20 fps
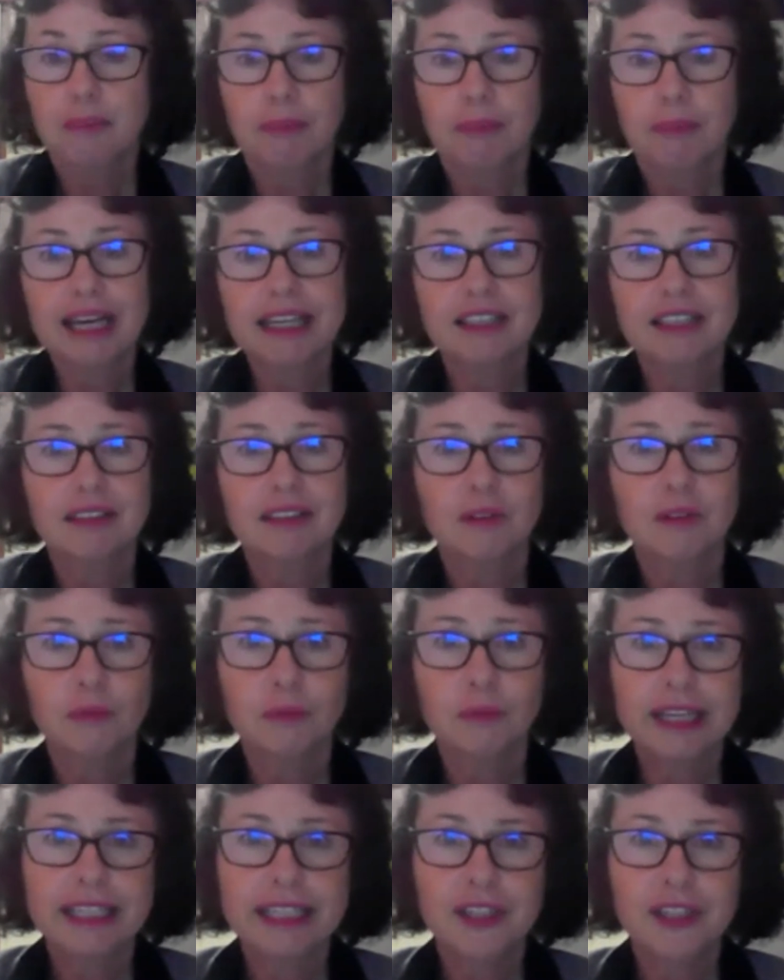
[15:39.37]
But
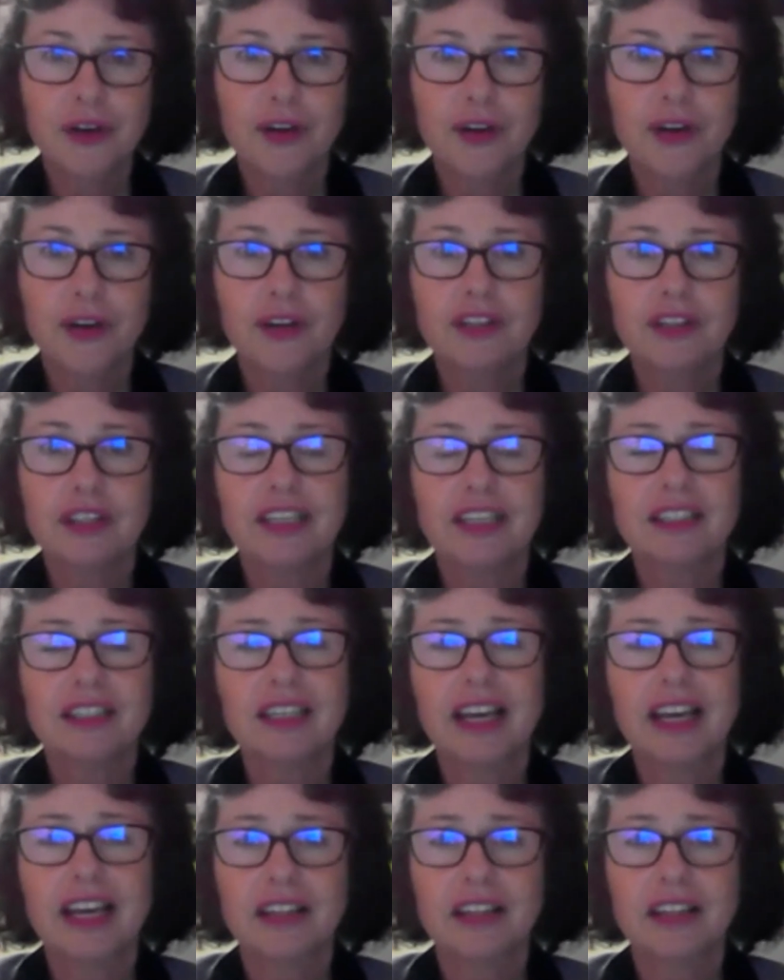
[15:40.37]
we know that
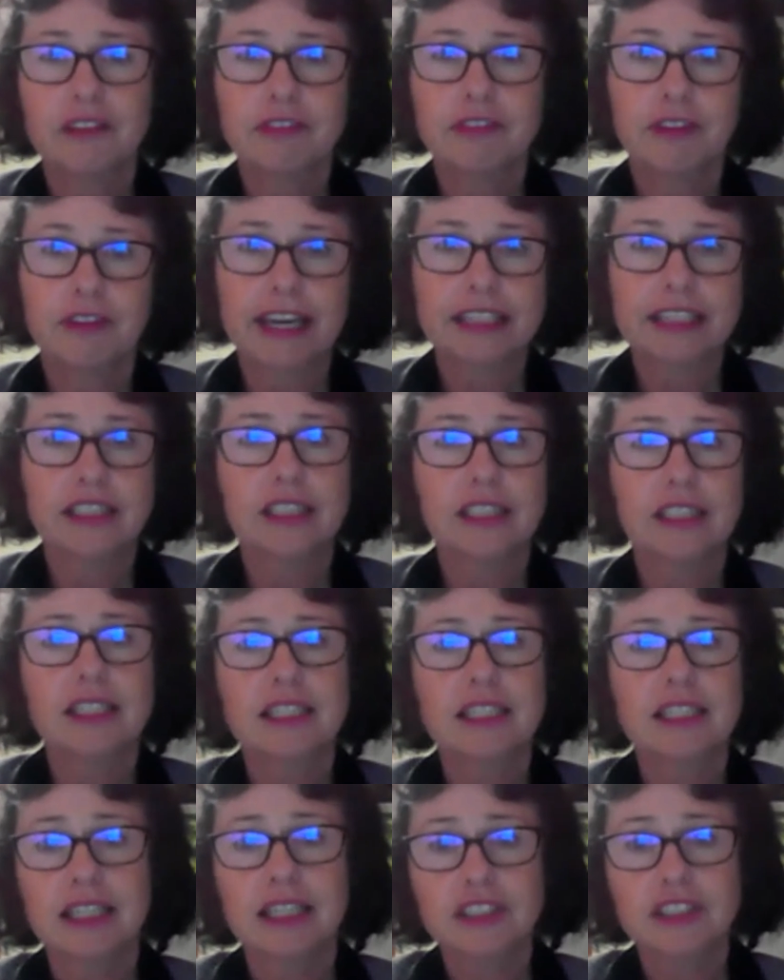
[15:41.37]
other factors
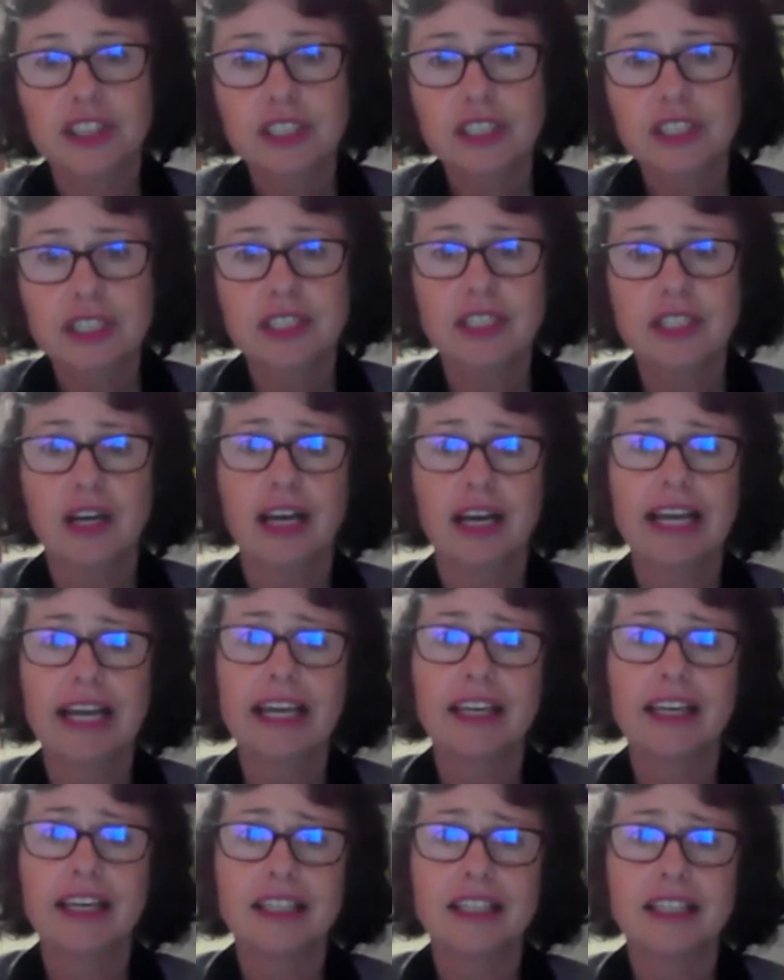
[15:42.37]
such as
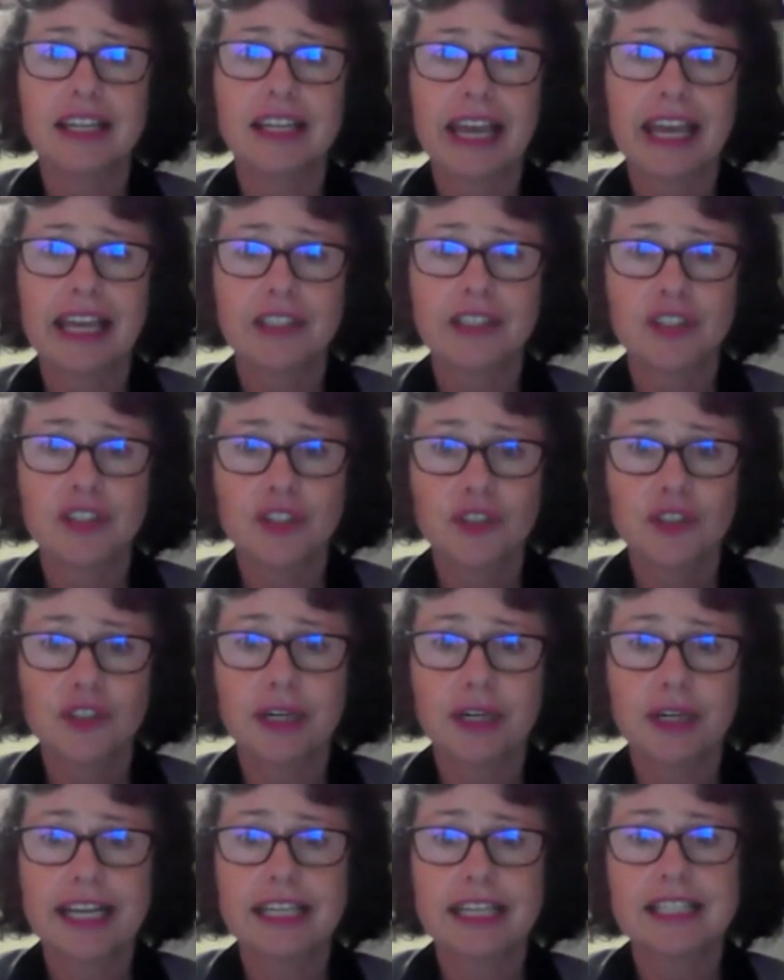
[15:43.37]
diet and
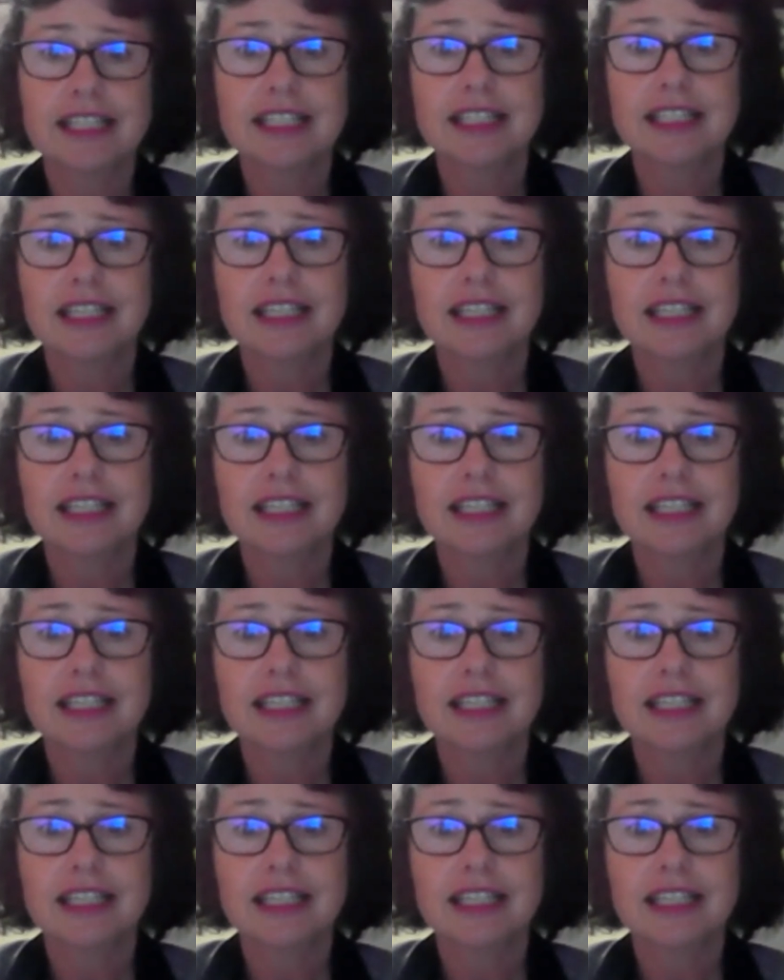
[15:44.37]
stress